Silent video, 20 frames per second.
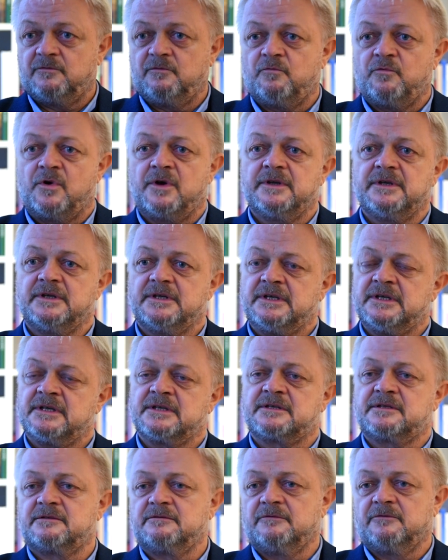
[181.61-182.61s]
One
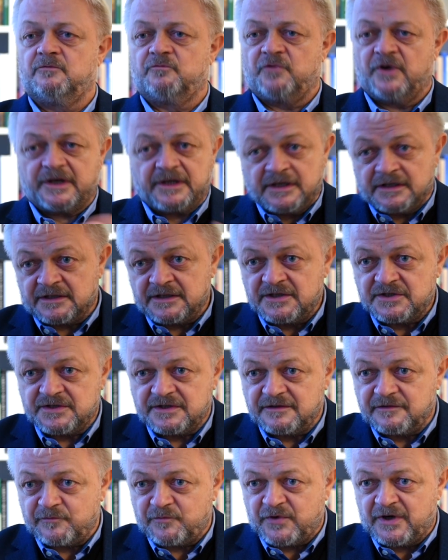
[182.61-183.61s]
is
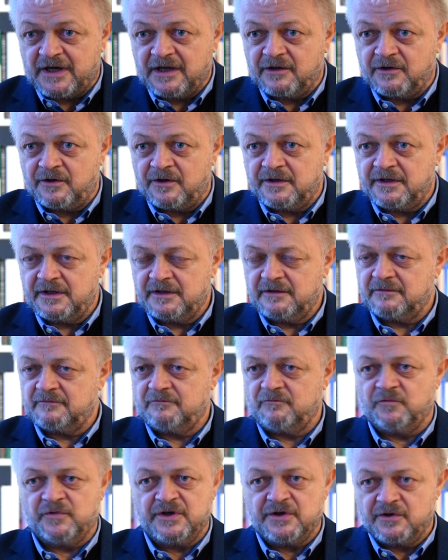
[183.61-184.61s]
recognition of prior learning.
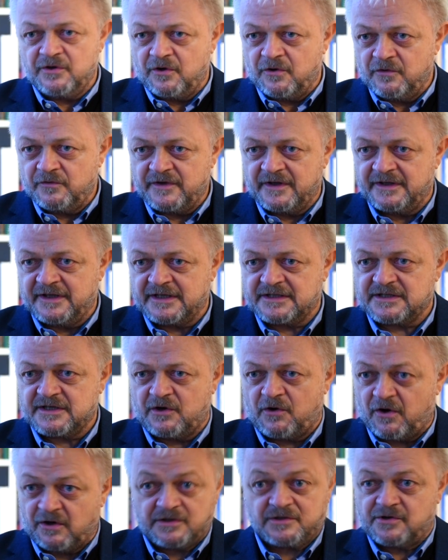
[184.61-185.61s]
We know that that's a
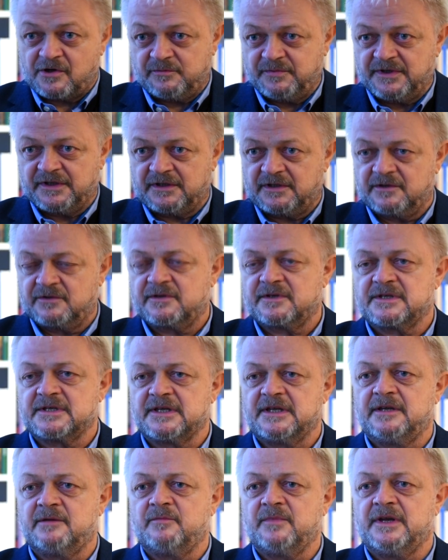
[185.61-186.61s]
hot topic, you could
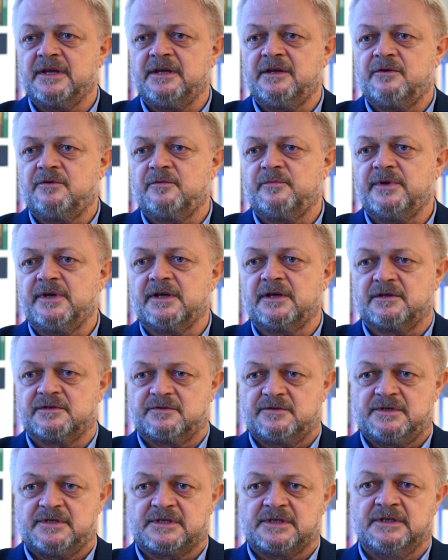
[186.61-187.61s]
say, in many European
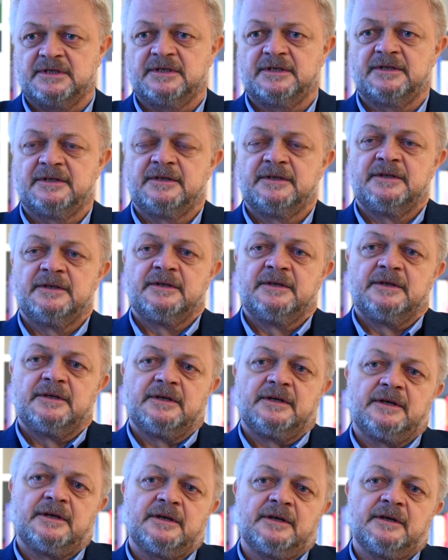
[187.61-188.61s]
countries.
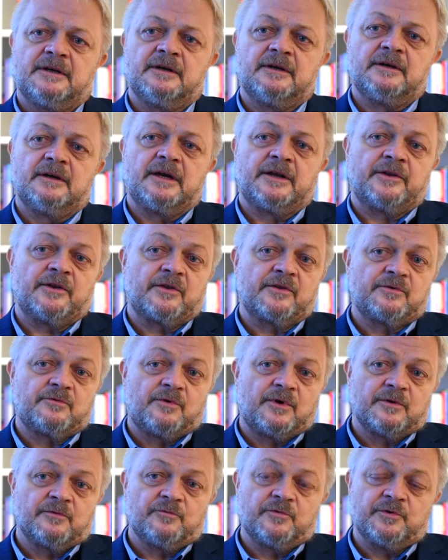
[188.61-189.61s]
Another
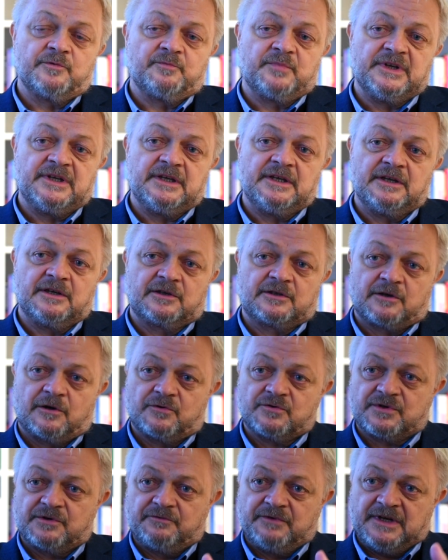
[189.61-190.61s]
one would be
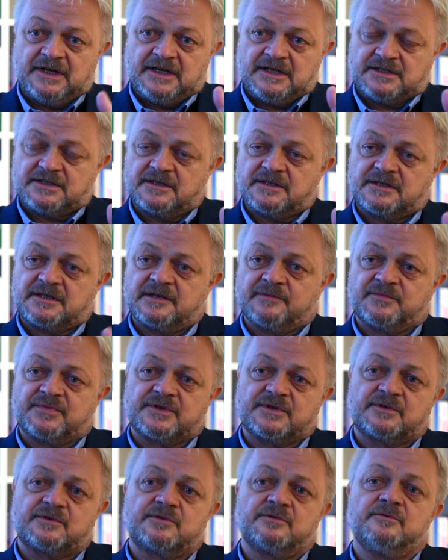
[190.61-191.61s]
closer
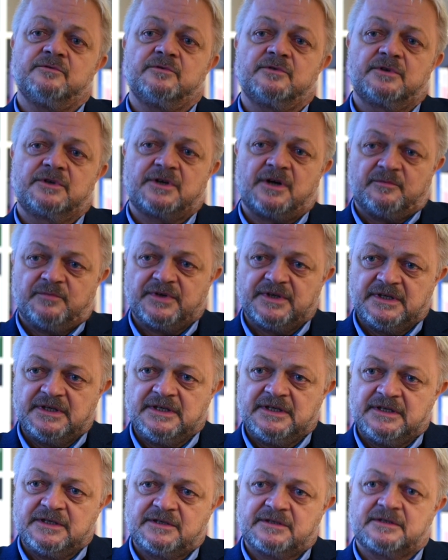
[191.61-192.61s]
relationships to
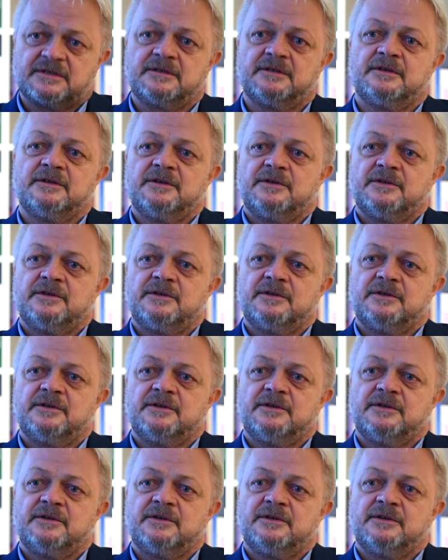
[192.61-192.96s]
companies,